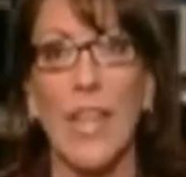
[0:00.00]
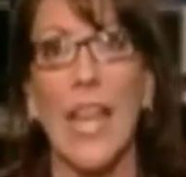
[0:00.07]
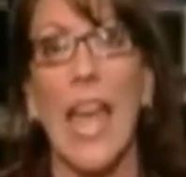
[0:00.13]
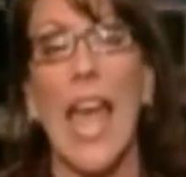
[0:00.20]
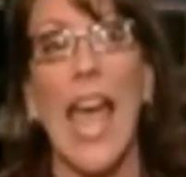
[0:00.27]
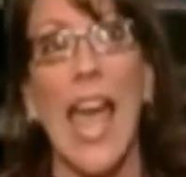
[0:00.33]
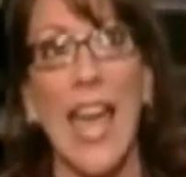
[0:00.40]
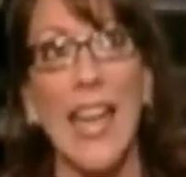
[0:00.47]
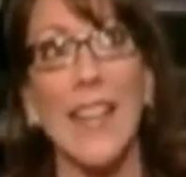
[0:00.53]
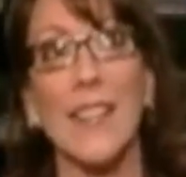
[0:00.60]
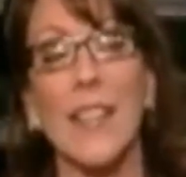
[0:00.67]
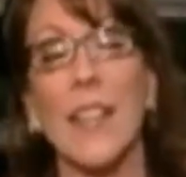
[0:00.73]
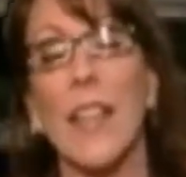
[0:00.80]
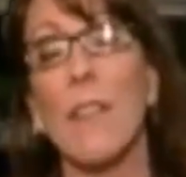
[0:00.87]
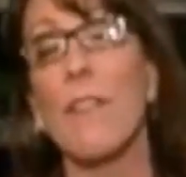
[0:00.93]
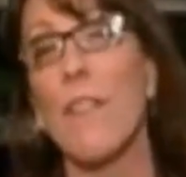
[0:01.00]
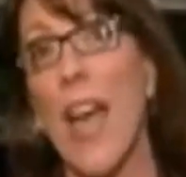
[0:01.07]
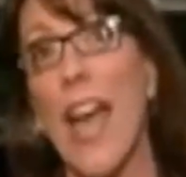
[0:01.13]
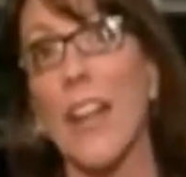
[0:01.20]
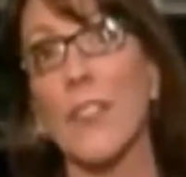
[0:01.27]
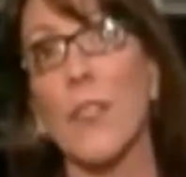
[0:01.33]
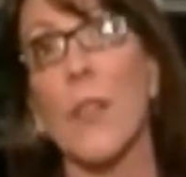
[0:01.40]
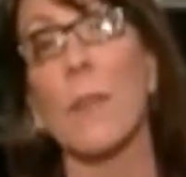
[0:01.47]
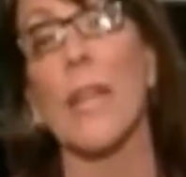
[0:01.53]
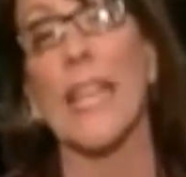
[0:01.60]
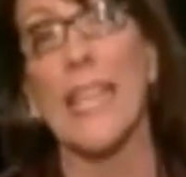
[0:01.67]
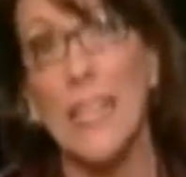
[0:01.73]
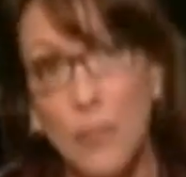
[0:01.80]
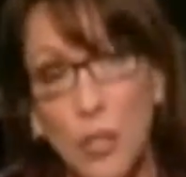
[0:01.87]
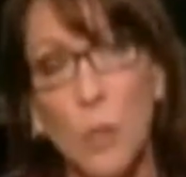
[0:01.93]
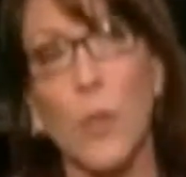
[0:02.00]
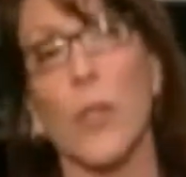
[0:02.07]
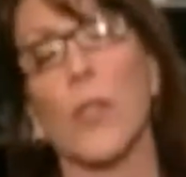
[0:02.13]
and in fact, if somebody gives you